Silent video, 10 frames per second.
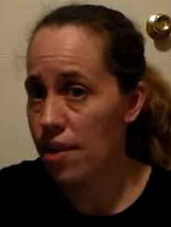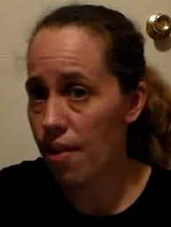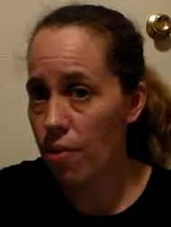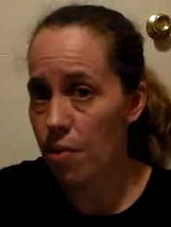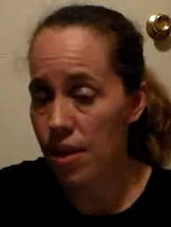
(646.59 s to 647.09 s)

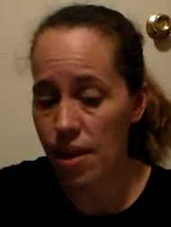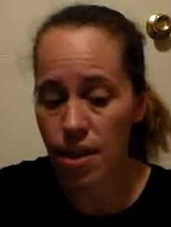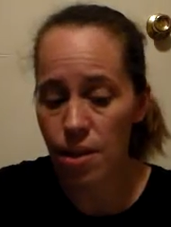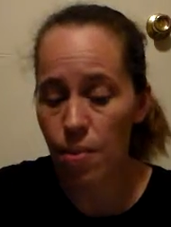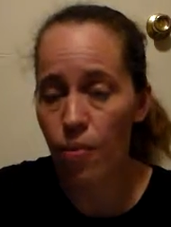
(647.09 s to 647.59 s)
since I've
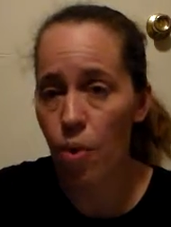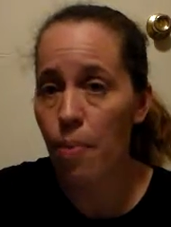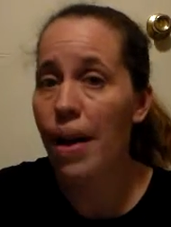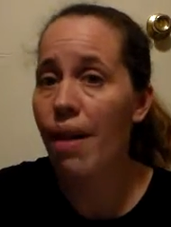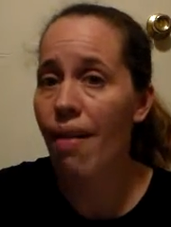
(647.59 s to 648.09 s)
requested this
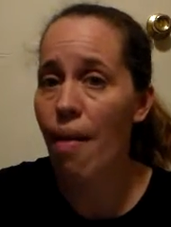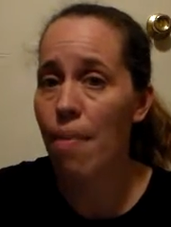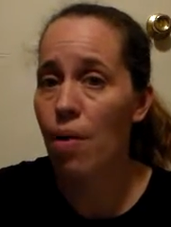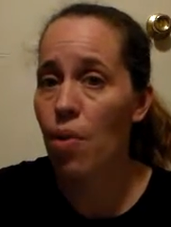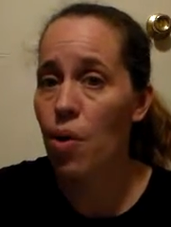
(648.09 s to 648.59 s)
before, but it
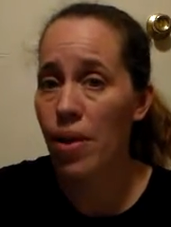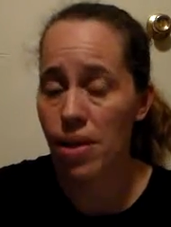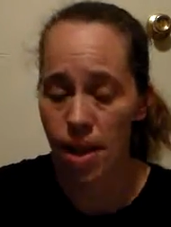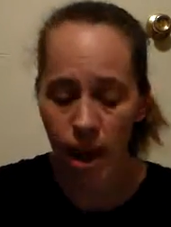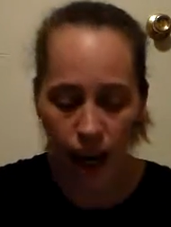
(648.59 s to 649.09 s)
let me
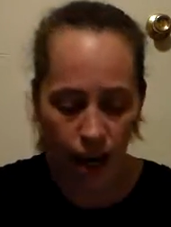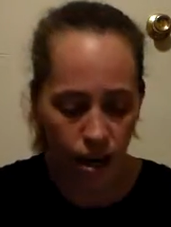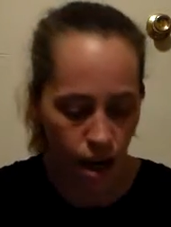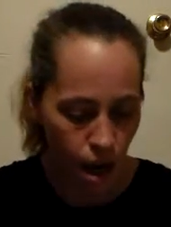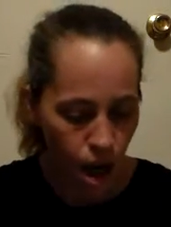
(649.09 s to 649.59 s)
request it
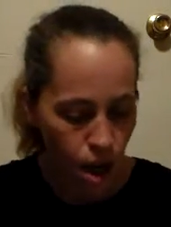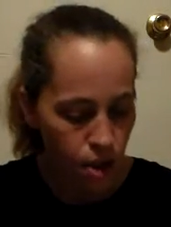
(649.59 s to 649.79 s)
again.